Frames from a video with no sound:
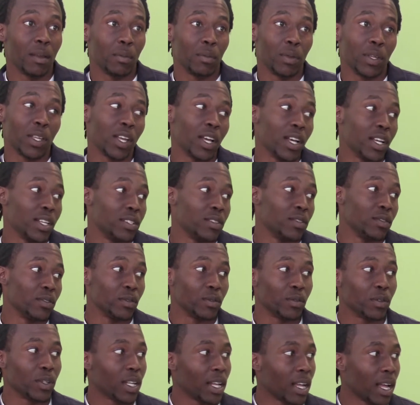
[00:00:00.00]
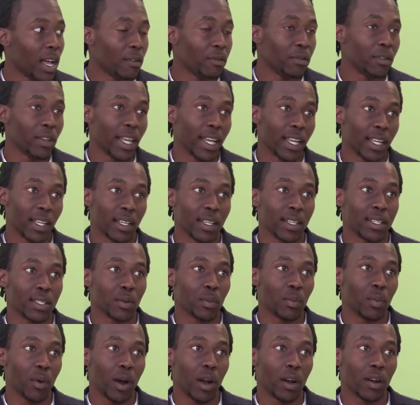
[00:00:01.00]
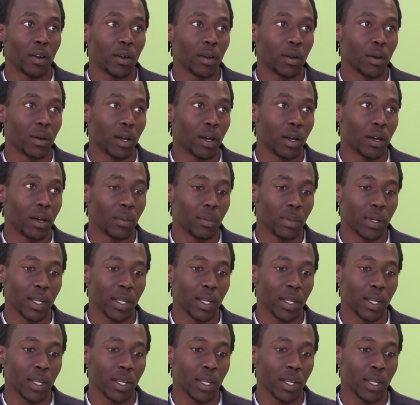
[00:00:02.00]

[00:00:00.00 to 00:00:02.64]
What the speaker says: Because of, you know, I feel like it's a part of,